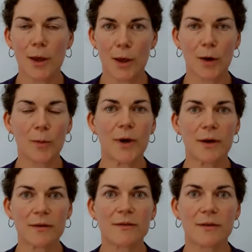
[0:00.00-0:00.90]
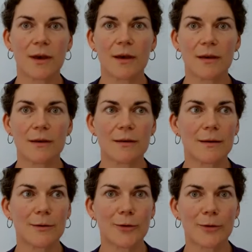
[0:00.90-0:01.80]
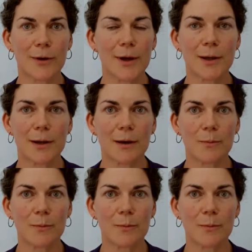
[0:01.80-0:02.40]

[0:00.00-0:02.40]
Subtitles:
help us create